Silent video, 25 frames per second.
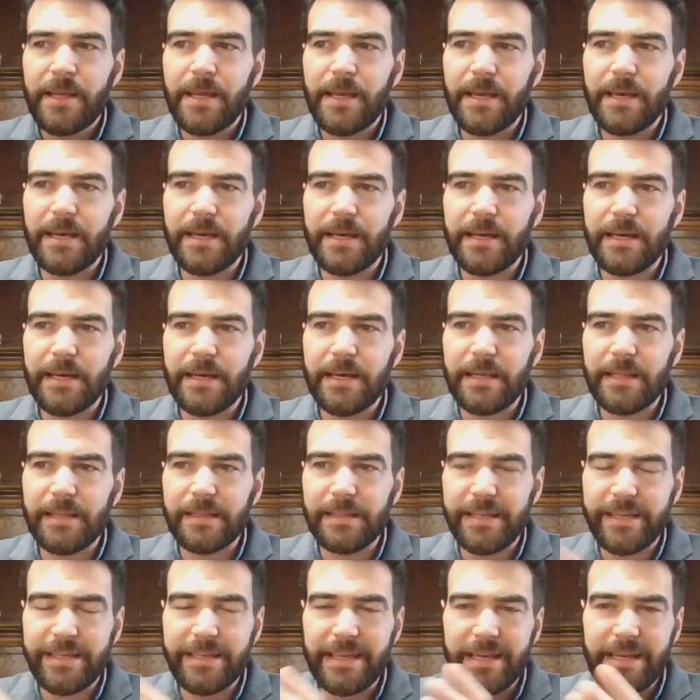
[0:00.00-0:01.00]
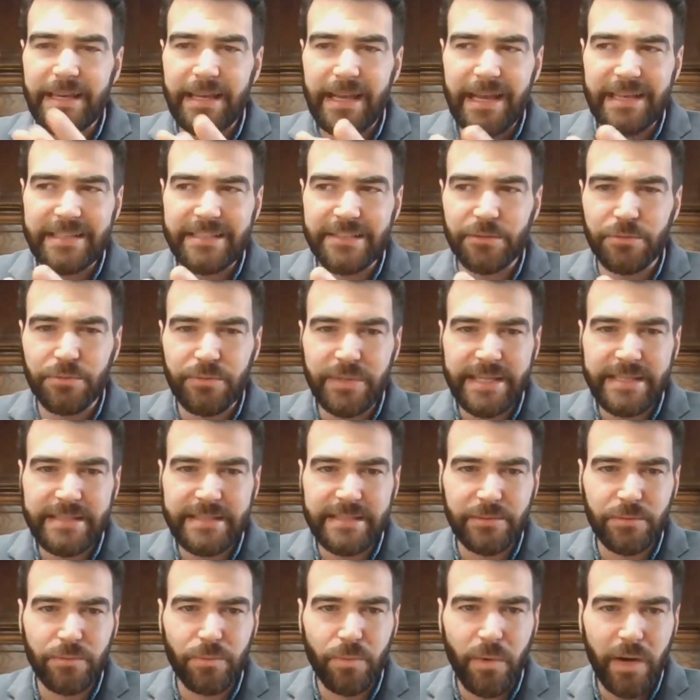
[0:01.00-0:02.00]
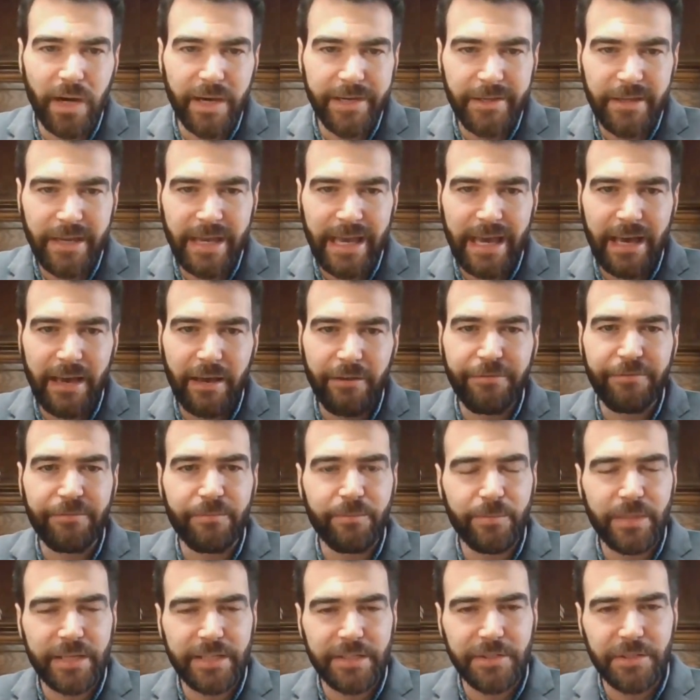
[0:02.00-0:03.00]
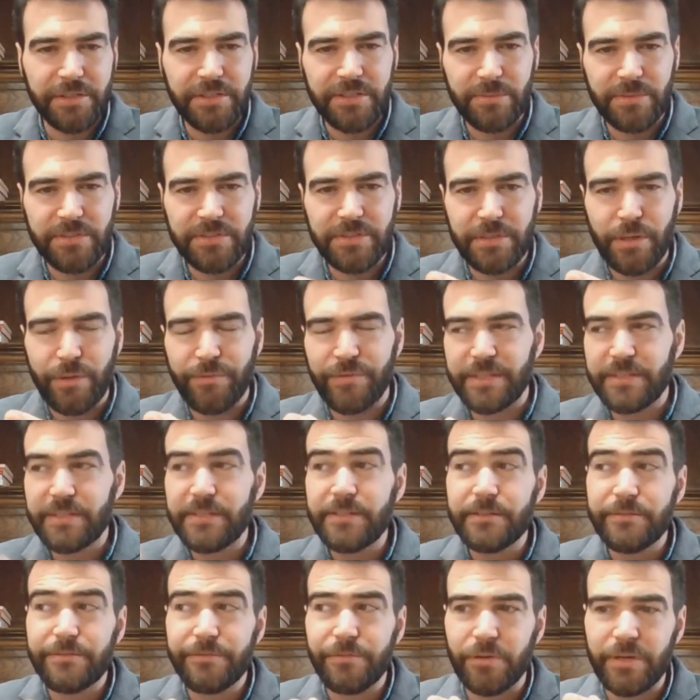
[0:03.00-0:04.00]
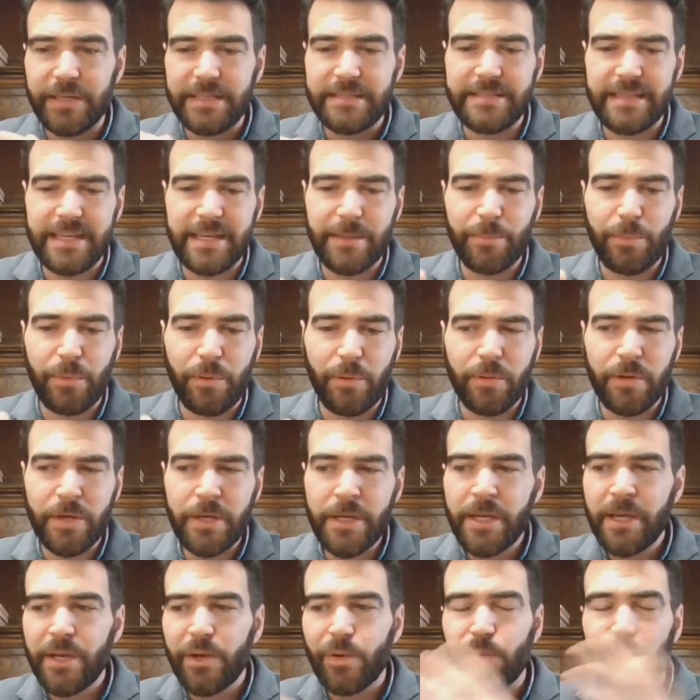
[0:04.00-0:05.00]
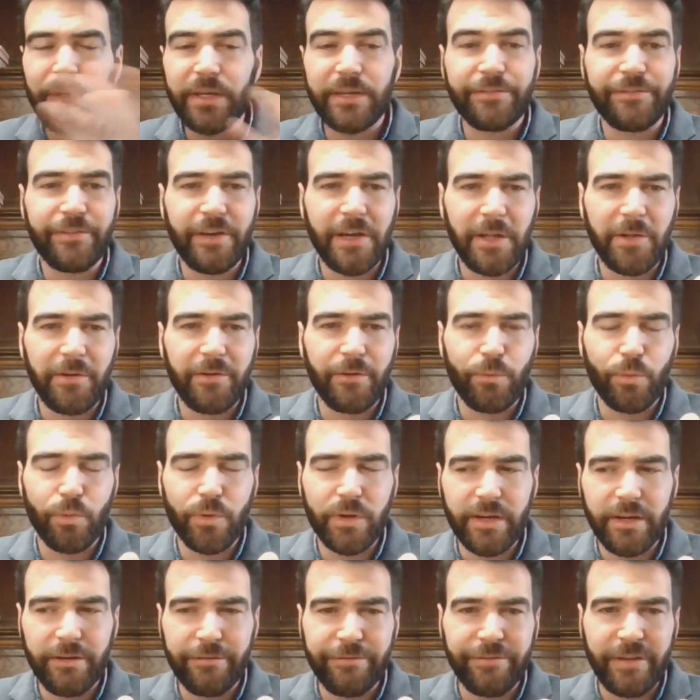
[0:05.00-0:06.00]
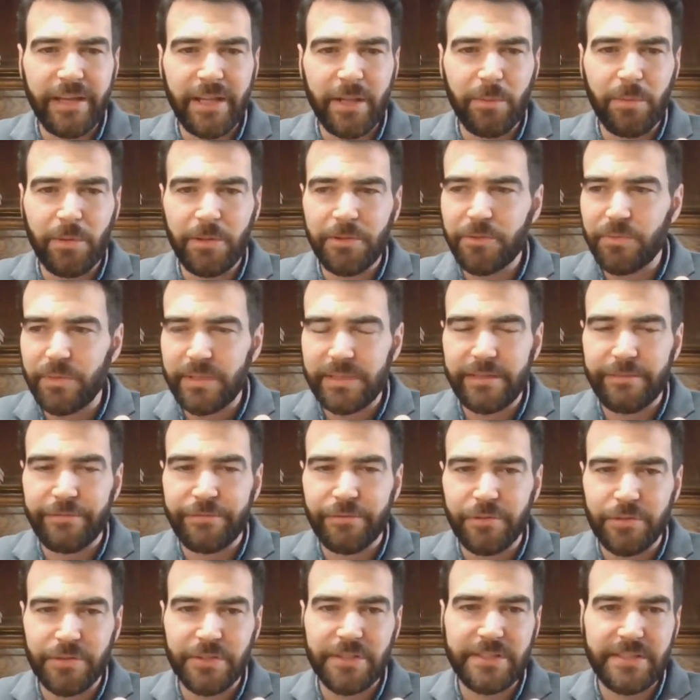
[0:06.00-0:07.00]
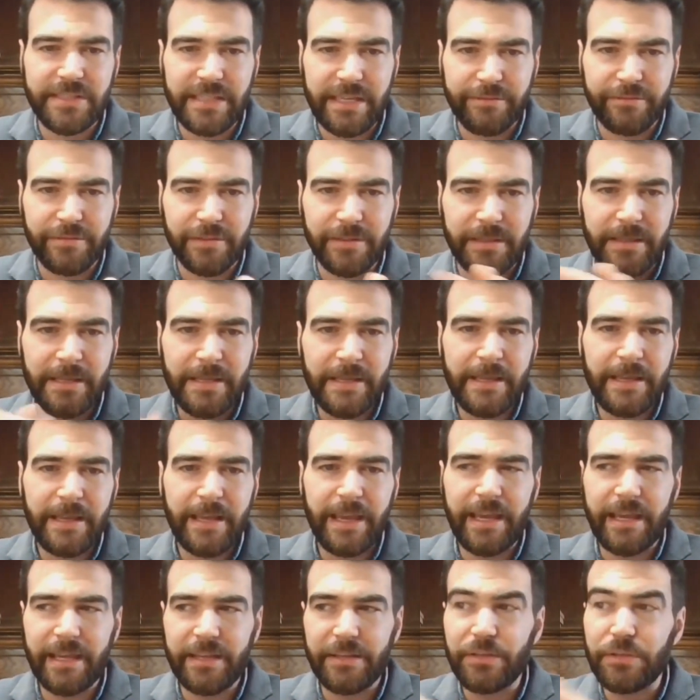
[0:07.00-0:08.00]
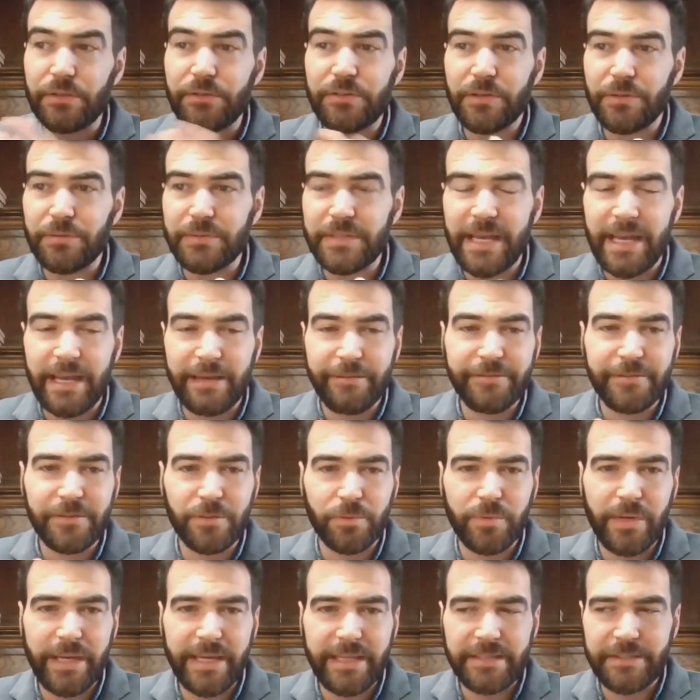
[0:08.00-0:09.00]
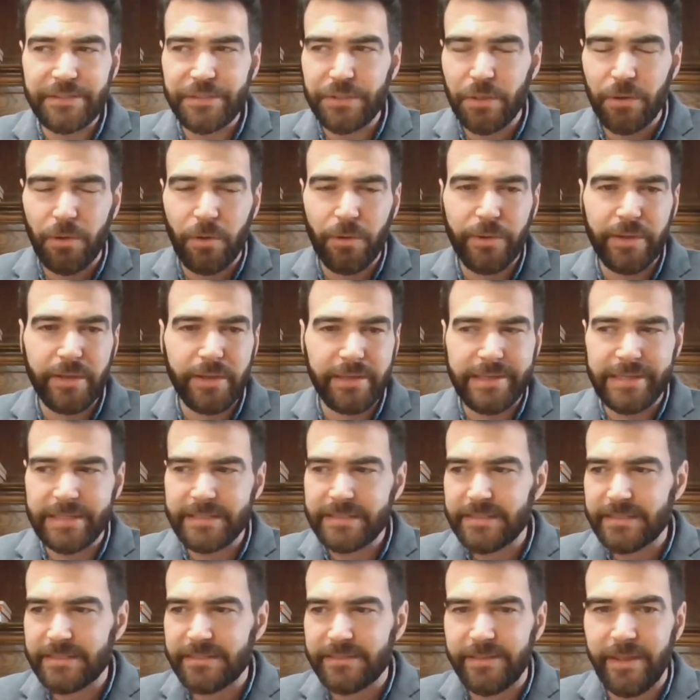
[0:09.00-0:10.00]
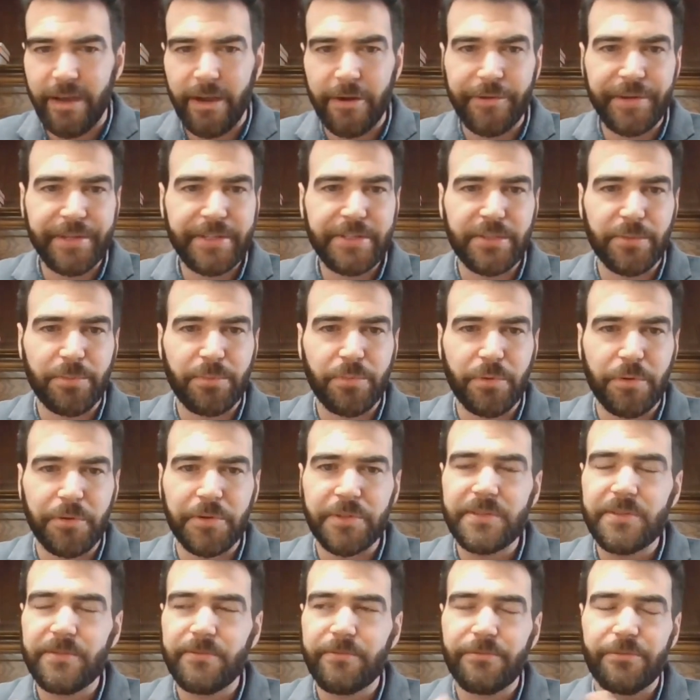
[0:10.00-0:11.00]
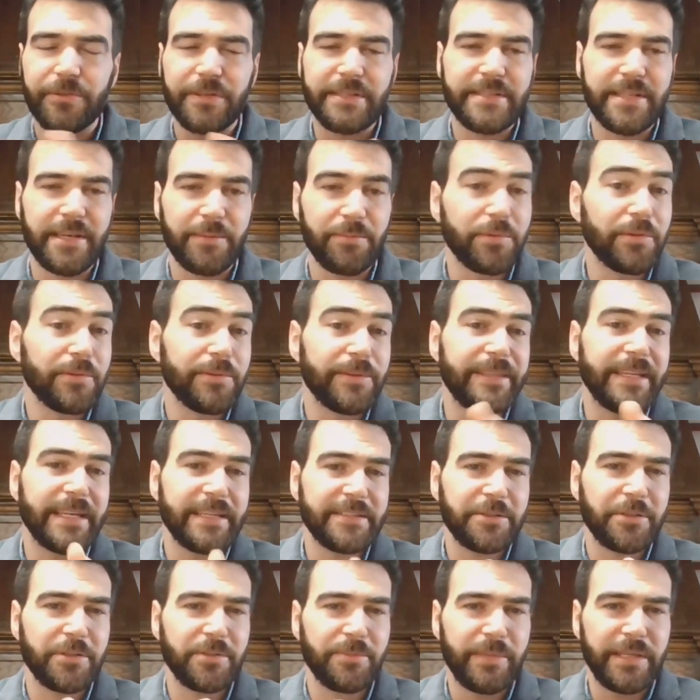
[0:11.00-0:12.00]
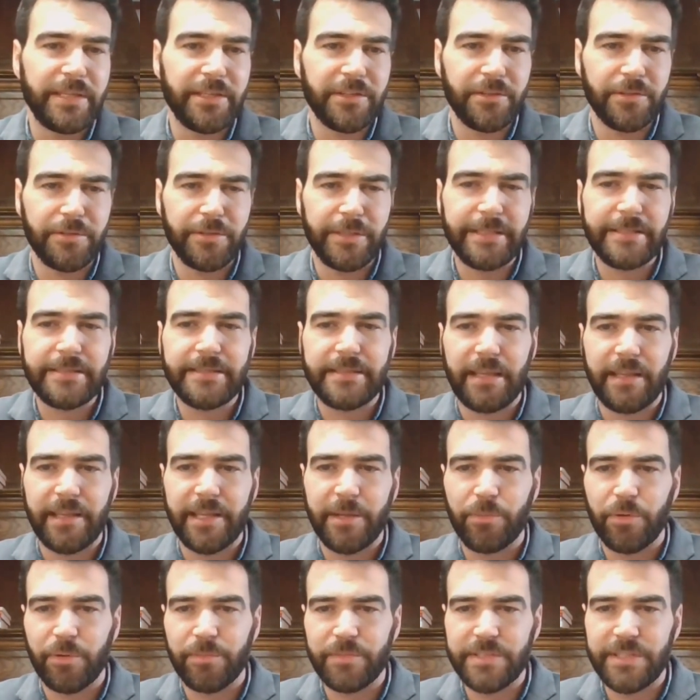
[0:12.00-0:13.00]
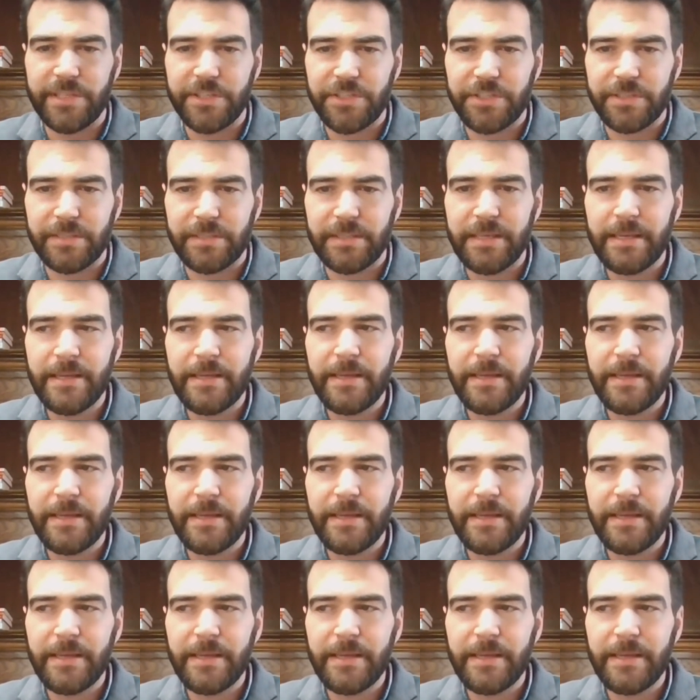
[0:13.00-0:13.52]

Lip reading: like as a reason why you have better customer service. For example, we're available 24/7, and you don't have to wait to get direct support. For example, that could be a unique selling proposition.